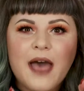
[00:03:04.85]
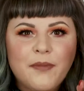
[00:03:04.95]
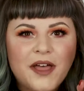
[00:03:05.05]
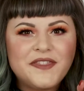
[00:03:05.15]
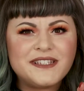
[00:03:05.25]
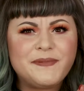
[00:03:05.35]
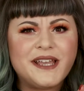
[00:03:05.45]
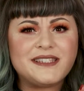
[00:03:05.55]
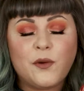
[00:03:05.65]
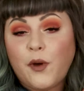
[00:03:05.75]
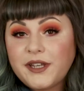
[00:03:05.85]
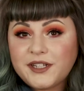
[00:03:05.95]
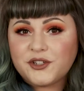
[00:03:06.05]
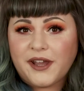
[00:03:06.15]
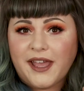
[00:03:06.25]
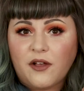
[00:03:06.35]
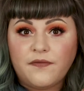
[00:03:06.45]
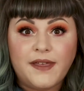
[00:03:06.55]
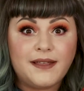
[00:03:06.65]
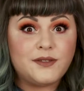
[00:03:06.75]
I bought this because I wanted to try
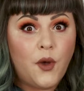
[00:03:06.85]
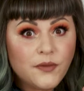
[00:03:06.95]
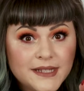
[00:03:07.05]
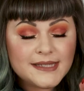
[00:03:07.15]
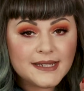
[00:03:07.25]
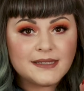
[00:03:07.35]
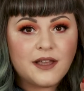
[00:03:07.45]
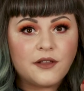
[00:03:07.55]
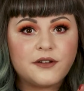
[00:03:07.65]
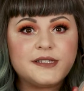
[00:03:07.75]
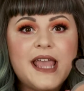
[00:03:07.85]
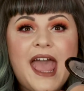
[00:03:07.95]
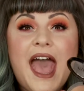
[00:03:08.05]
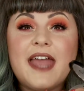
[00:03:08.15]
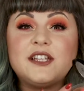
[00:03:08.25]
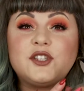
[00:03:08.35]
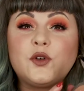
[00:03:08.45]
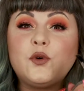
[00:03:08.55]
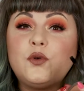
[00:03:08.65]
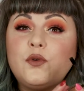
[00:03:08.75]
e.l.f. It's only $6 and it's
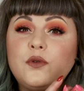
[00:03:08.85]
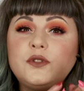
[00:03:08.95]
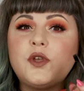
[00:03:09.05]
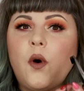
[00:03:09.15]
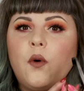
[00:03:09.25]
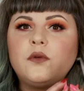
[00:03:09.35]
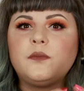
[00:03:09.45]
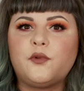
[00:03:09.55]
a cool tone